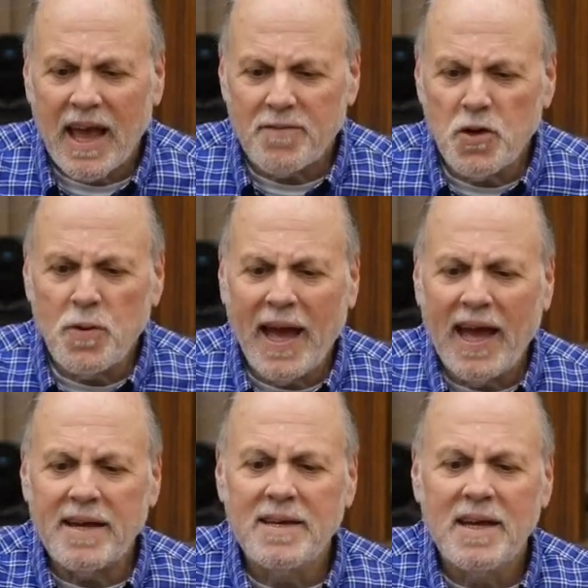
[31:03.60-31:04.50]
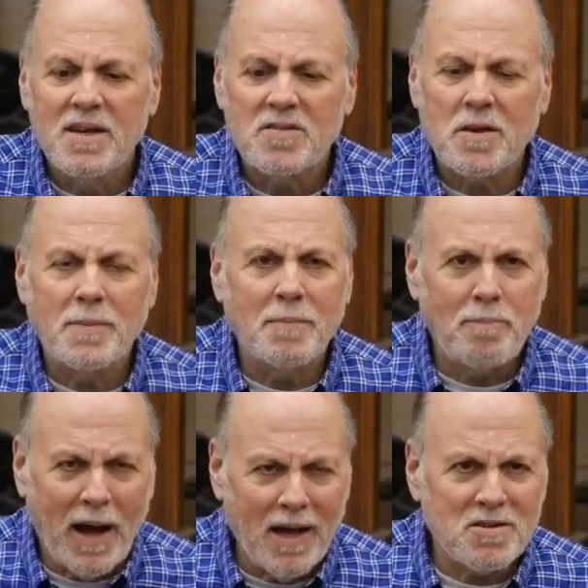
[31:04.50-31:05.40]
have you had some
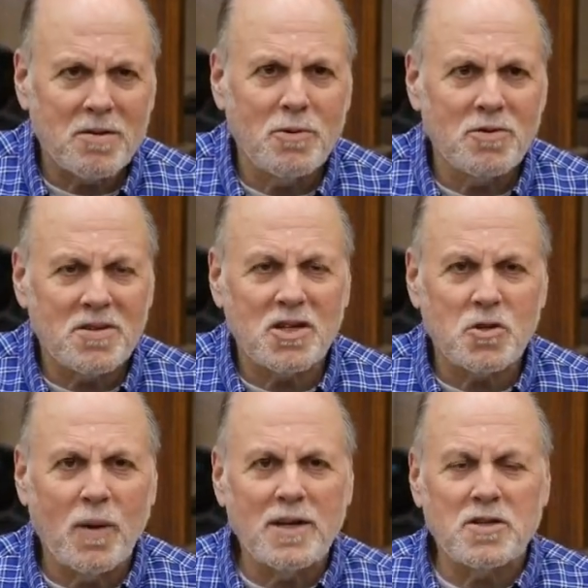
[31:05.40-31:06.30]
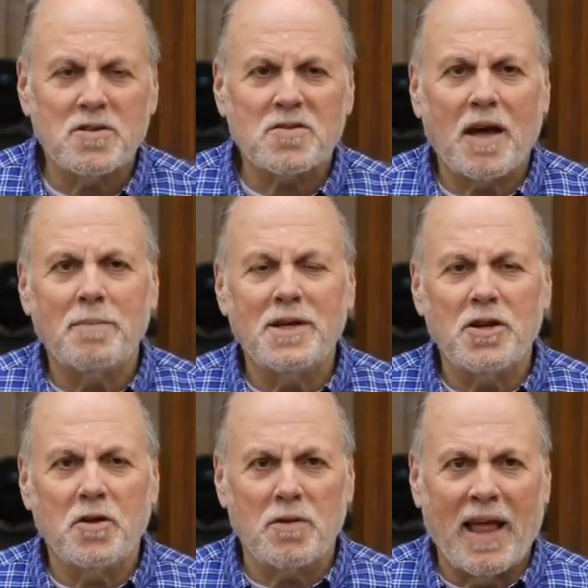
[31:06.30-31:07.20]
impossible situations come
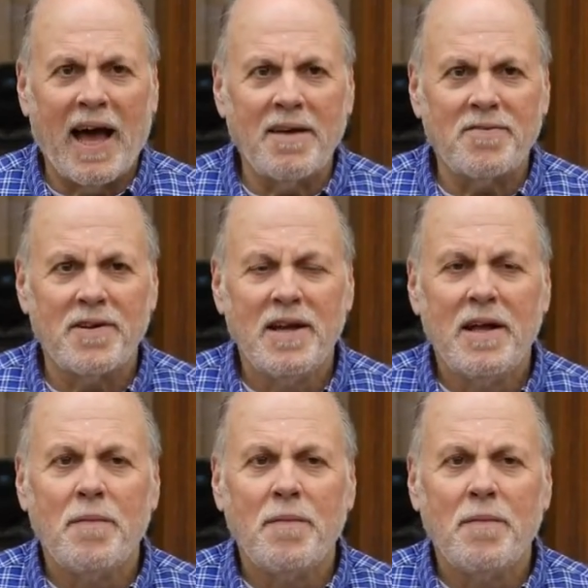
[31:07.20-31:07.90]
into your life,